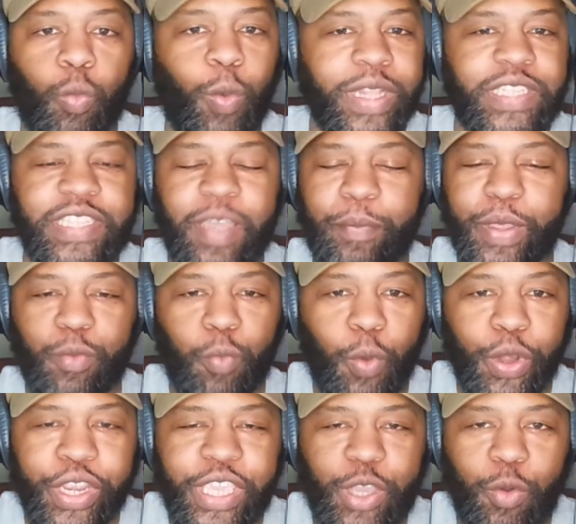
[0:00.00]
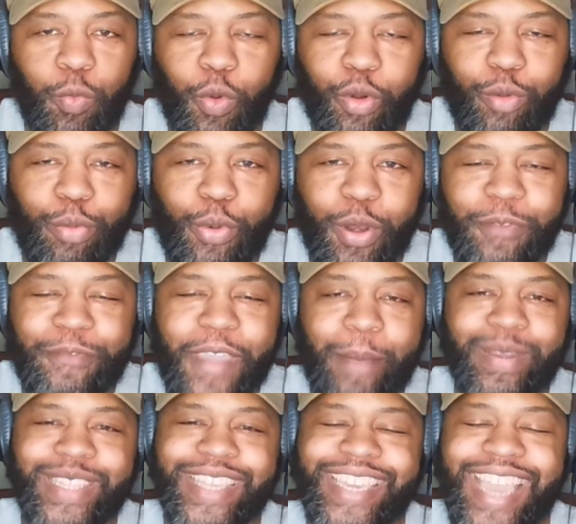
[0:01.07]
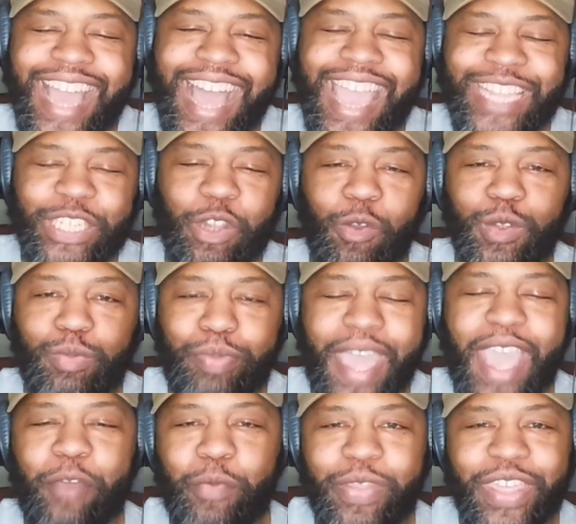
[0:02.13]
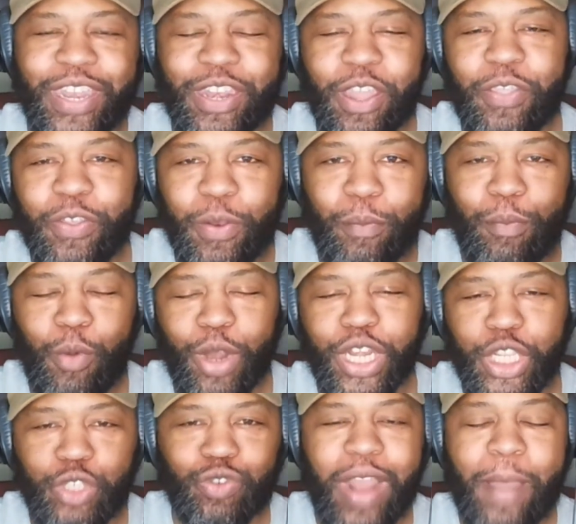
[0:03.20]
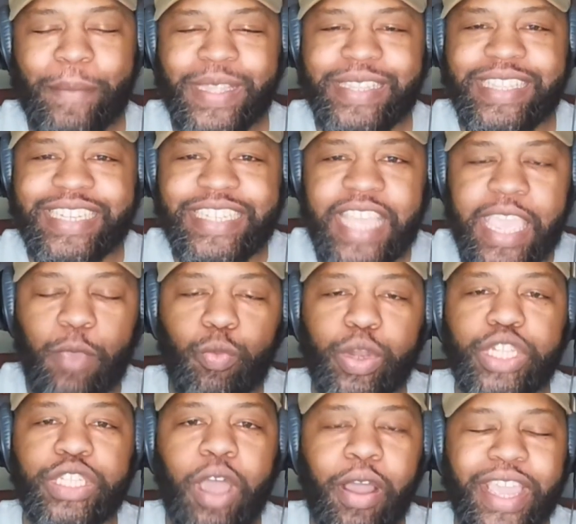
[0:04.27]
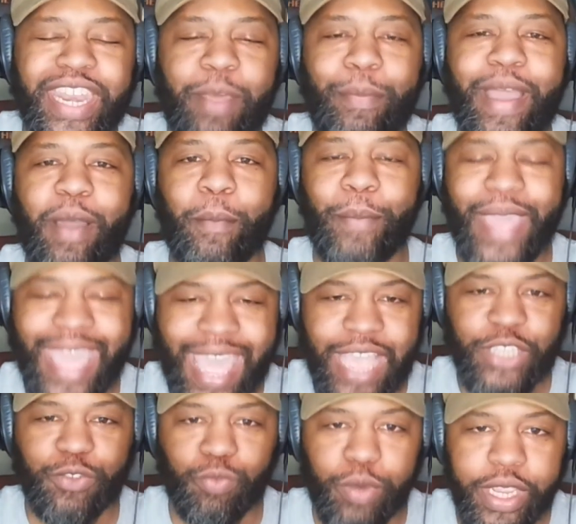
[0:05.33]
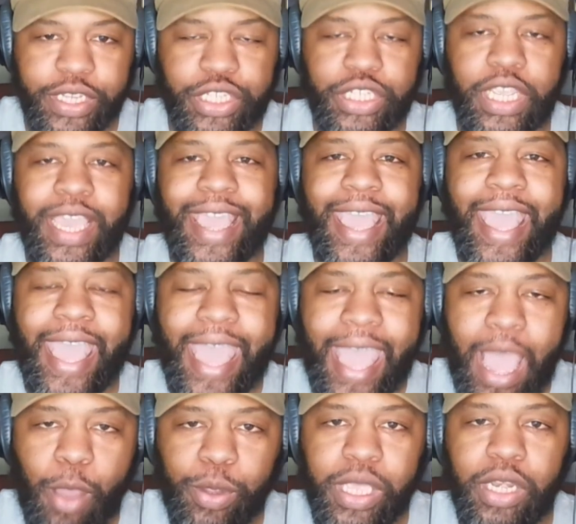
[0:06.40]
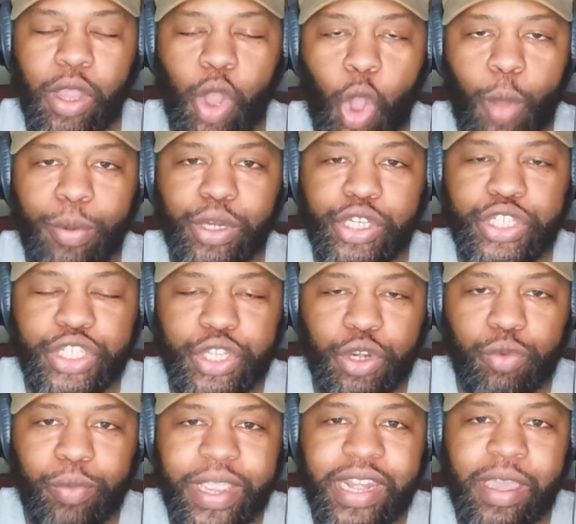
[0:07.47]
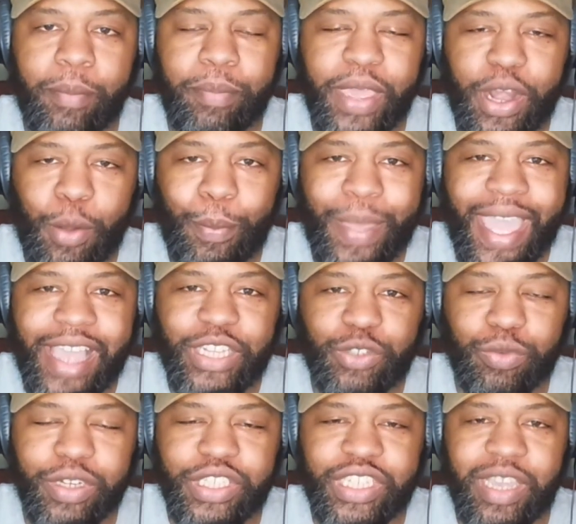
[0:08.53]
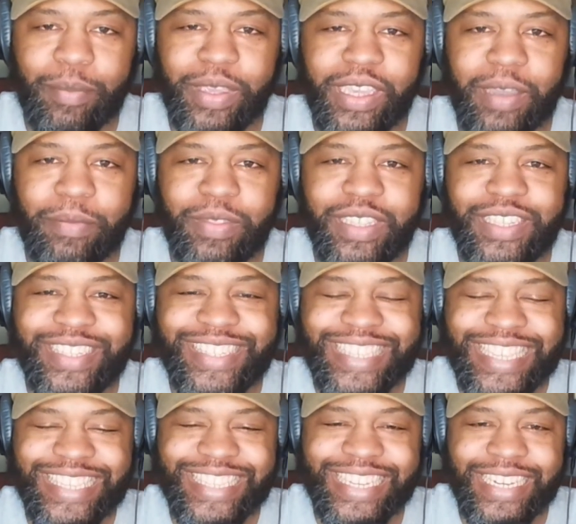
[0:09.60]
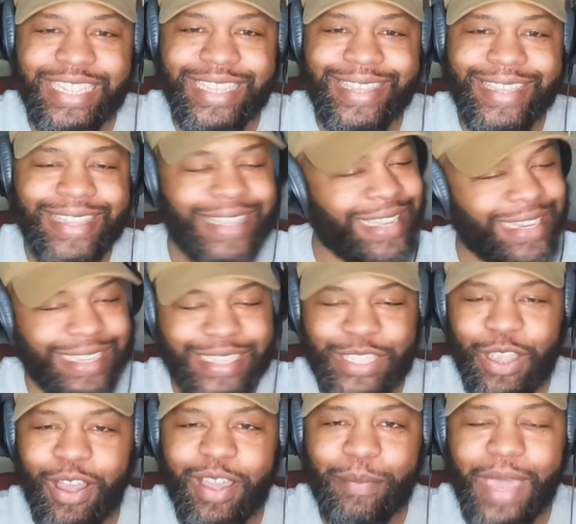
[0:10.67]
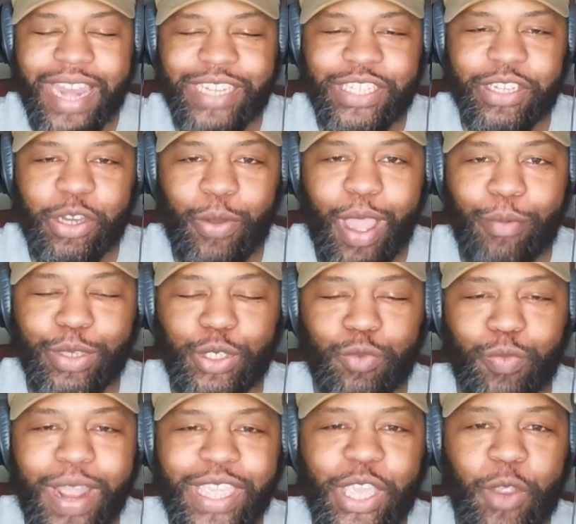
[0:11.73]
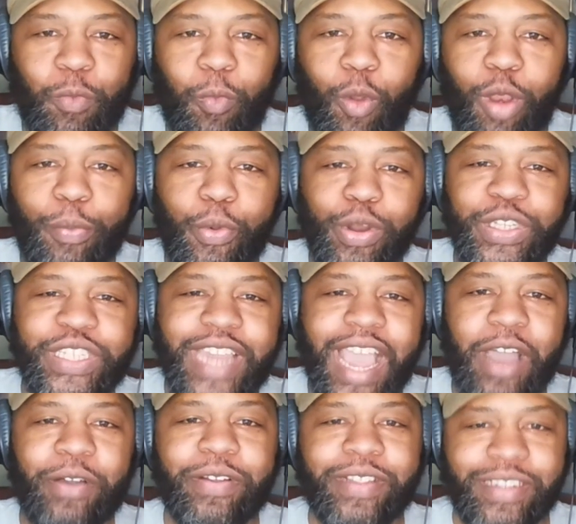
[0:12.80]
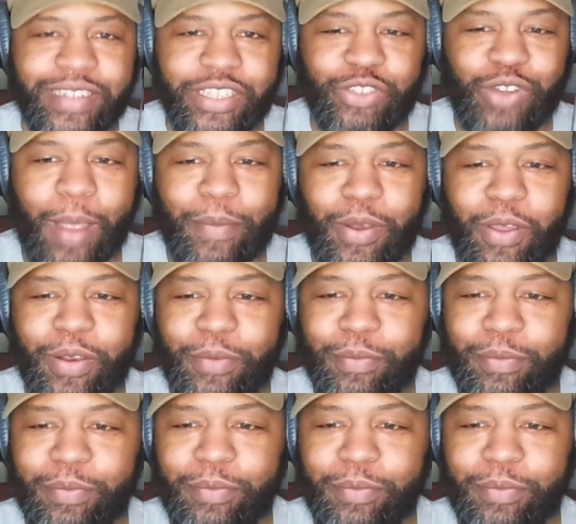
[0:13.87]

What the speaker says: What's up in War Eagle War Report family? You got Ike Jones back with another morning drop, and today we're talking about pass rush. How can Auburn generate a better pass rush coming up this season? Let's talk about it. Y'all know how we do right here, War Report style. Let's drop it on them.